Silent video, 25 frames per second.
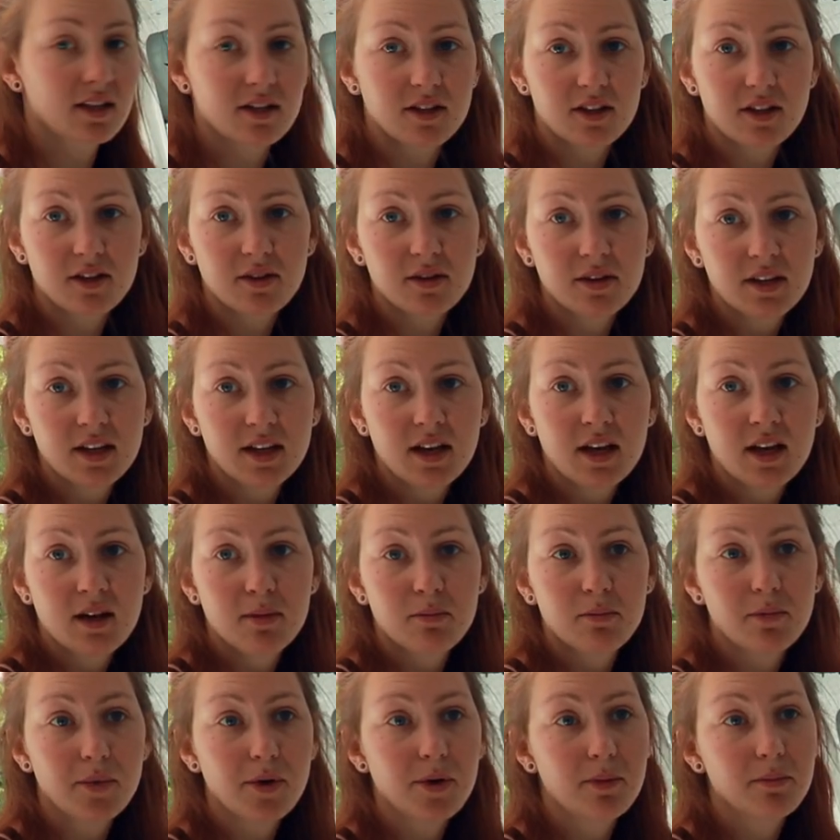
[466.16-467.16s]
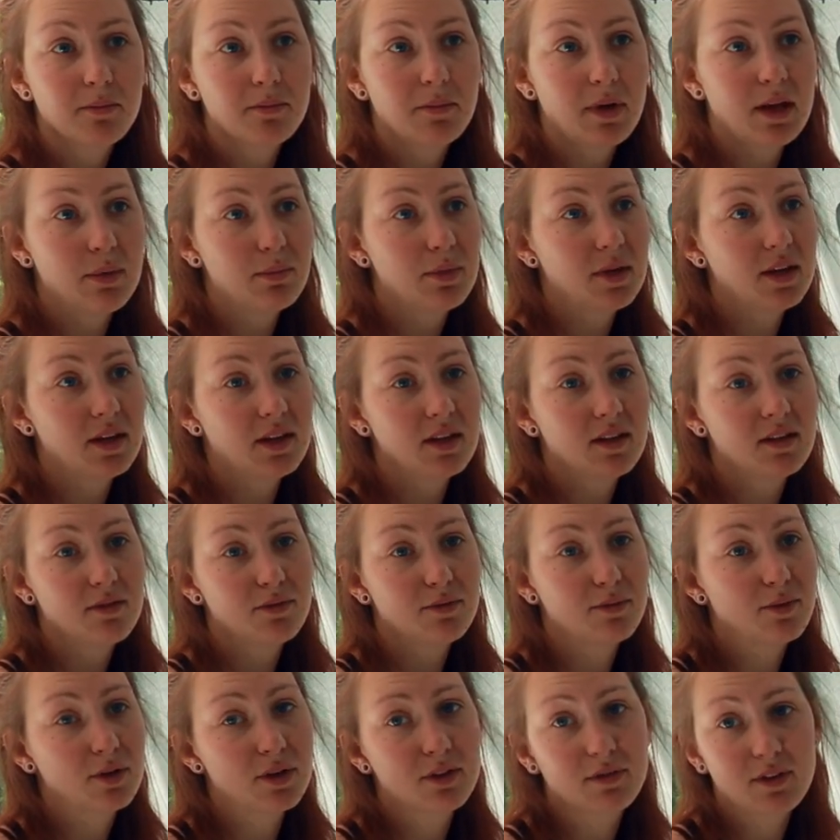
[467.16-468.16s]
don't know, more, maybe
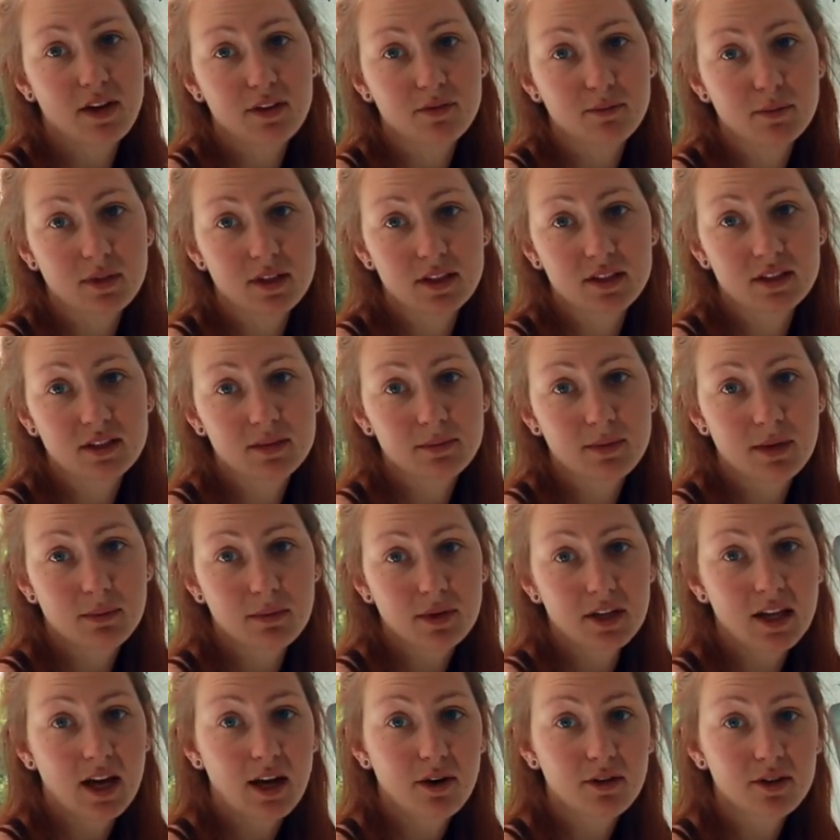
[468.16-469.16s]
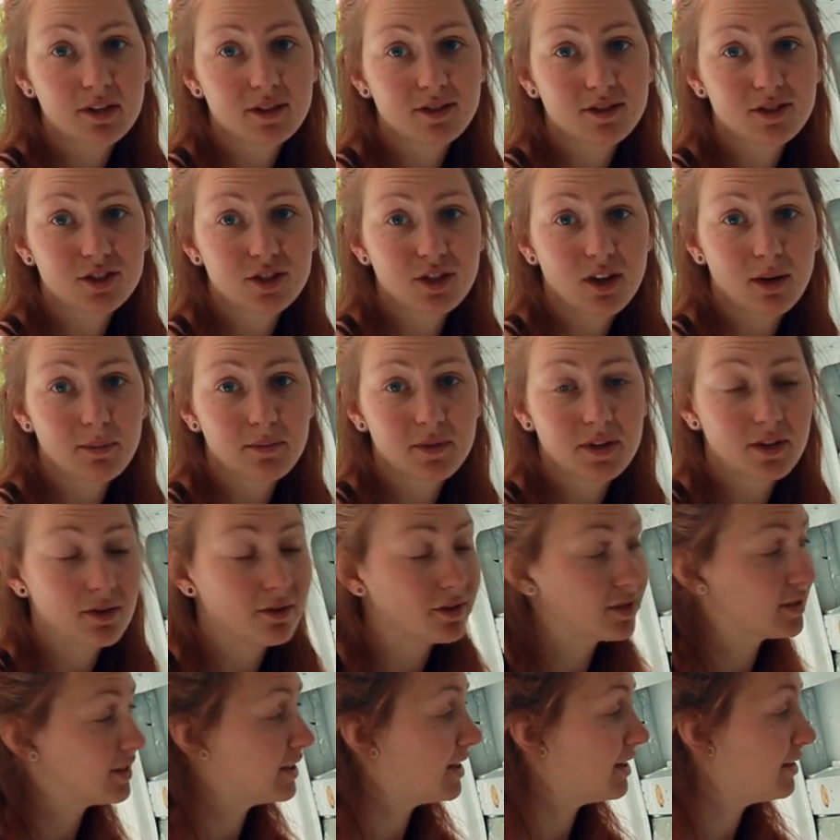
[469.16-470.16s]
45 minutes, maybe an hour to chop
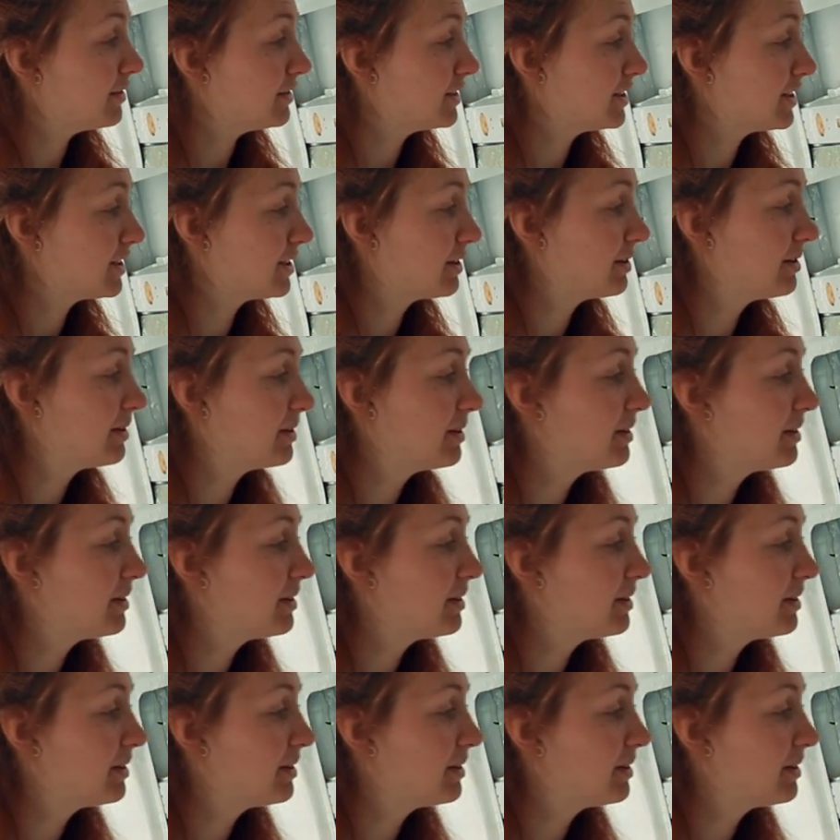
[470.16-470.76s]
those down, so